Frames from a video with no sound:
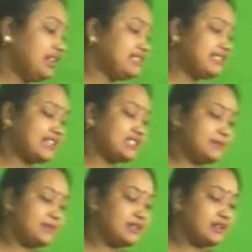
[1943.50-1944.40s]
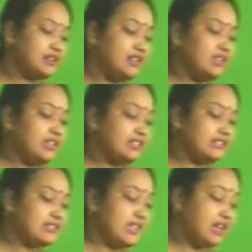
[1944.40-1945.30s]
Shakespeare
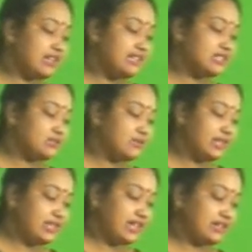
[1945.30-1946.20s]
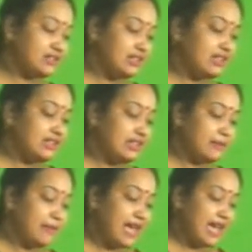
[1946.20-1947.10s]
is wicked, the
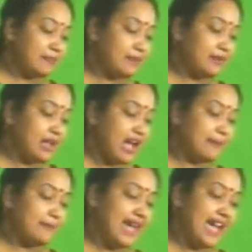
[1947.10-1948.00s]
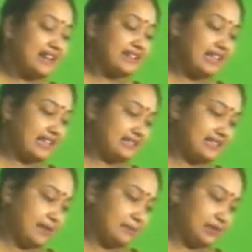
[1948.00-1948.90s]
map a bad
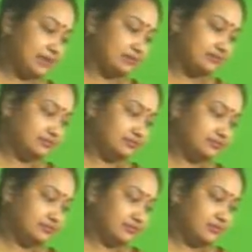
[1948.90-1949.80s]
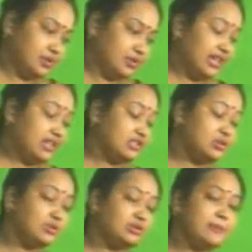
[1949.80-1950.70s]
example. Okay,
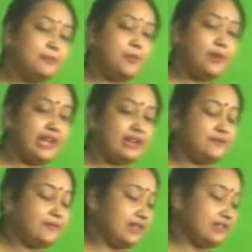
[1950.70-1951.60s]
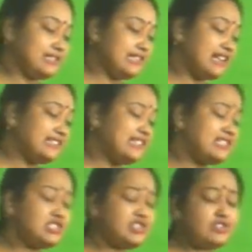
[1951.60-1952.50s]
so the poet feels that
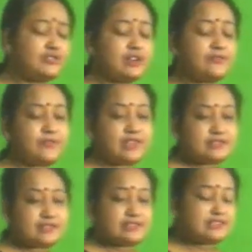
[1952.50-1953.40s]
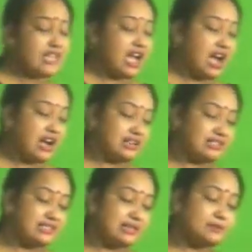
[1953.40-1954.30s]
these children faces
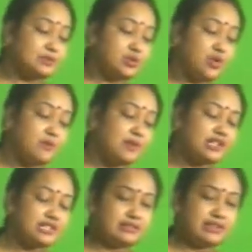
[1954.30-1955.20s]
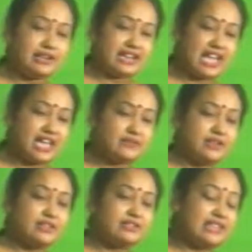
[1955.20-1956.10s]
hardship so much in their life
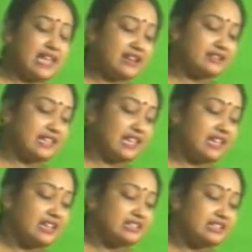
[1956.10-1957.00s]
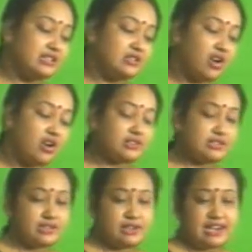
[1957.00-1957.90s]
that they did
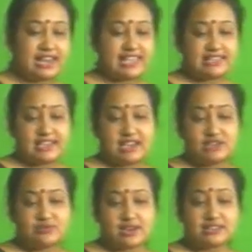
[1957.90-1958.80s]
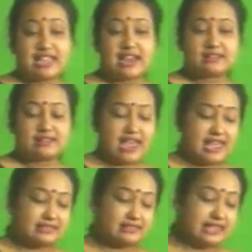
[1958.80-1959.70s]
not like anyone,
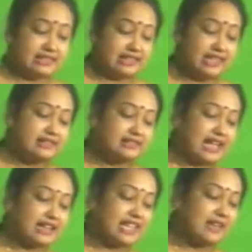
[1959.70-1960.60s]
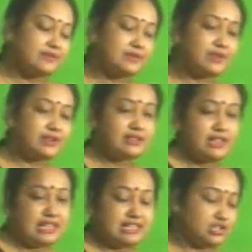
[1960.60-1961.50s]
and they think that everyone
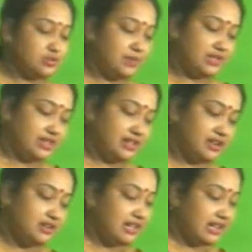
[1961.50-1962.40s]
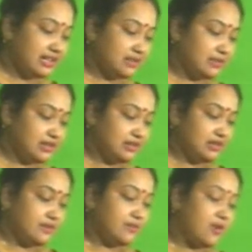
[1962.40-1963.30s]
is to be their enemy.
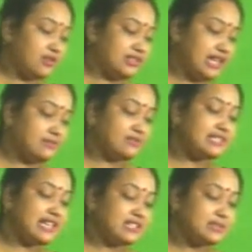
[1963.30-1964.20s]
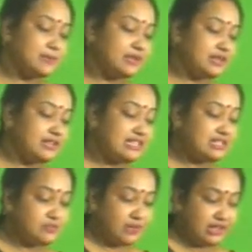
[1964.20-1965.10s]
For them, Shakespeare
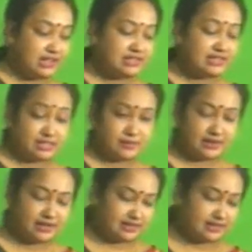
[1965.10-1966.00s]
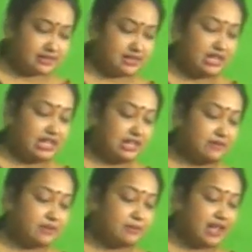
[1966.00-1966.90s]
is wicked, Shakespeare is an
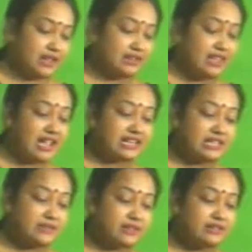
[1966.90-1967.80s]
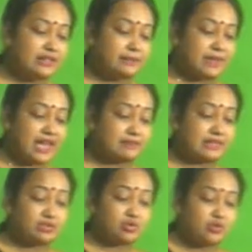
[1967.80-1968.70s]
evil man, and even the map,
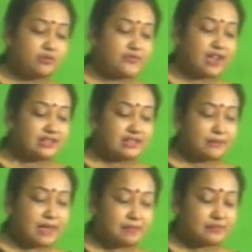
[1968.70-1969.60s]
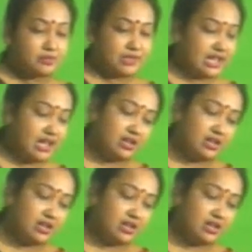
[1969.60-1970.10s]
they don't find the map to be a